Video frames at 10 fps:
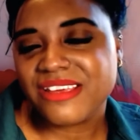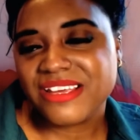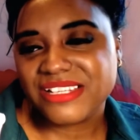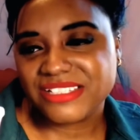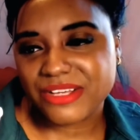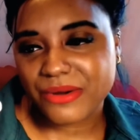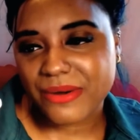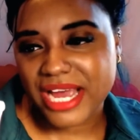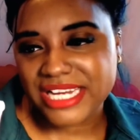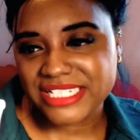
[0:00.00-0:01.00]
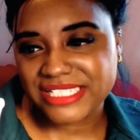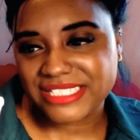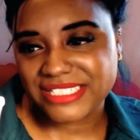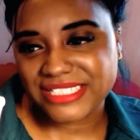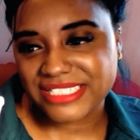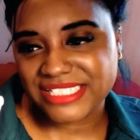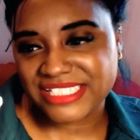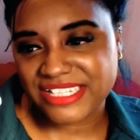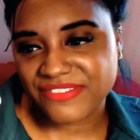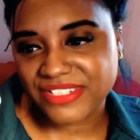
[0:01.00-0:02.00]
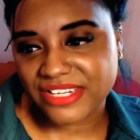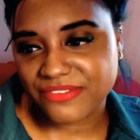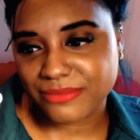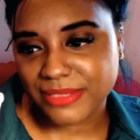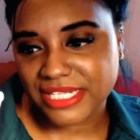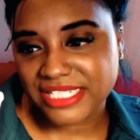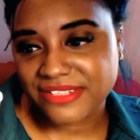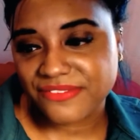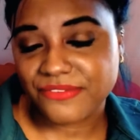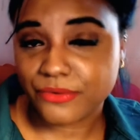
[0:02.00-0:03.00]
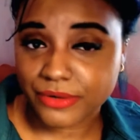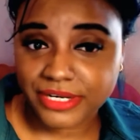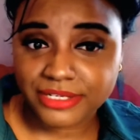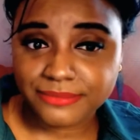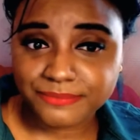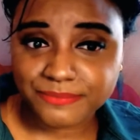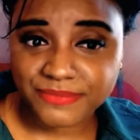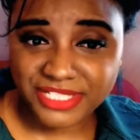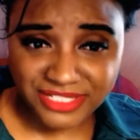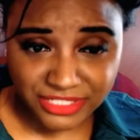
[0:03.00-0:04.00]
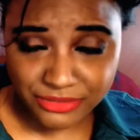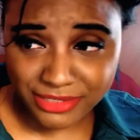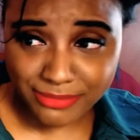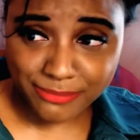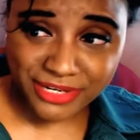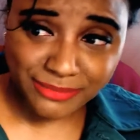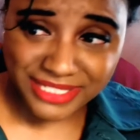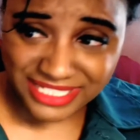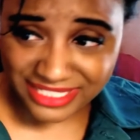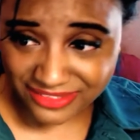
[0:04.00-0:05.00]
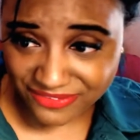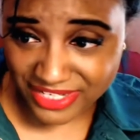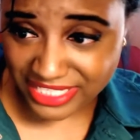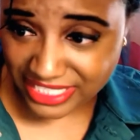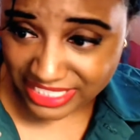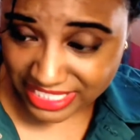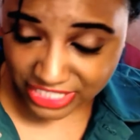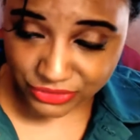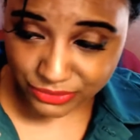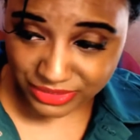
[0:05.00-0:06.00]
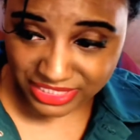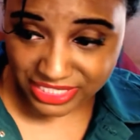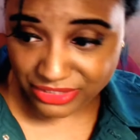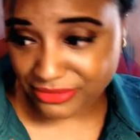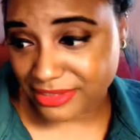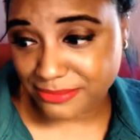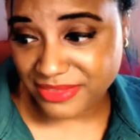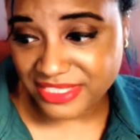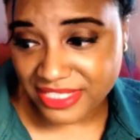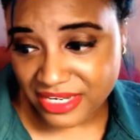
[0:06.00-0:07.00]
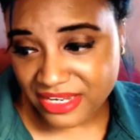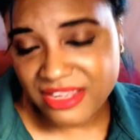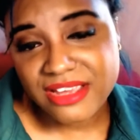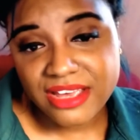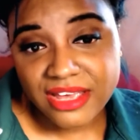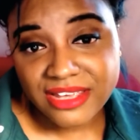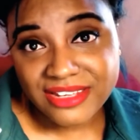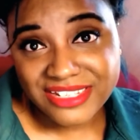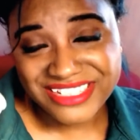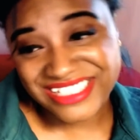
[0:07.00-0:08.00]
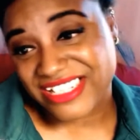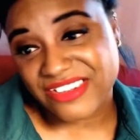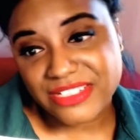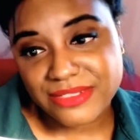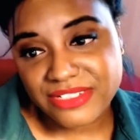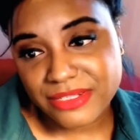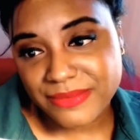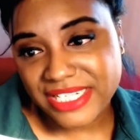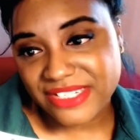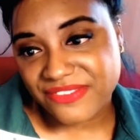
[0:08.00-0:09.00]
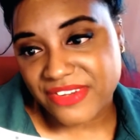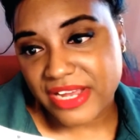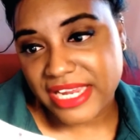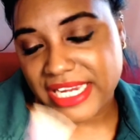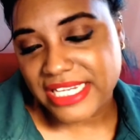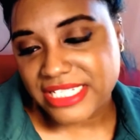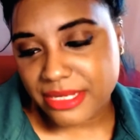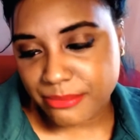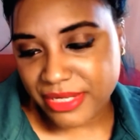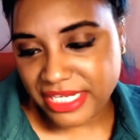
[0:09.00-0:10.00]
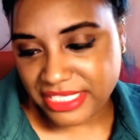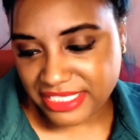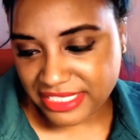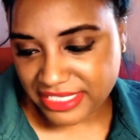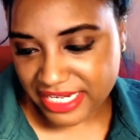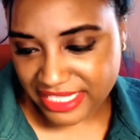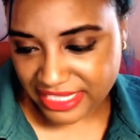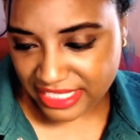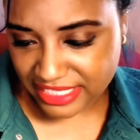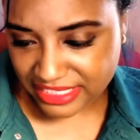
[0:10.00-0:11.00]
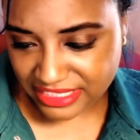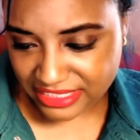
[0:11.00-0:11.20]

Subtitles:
So it's definitely not for me. It's a foreign DD cream. I bought it because I couldn't find any natural DD creams. So this is the only one I could find, but this is, I think it's,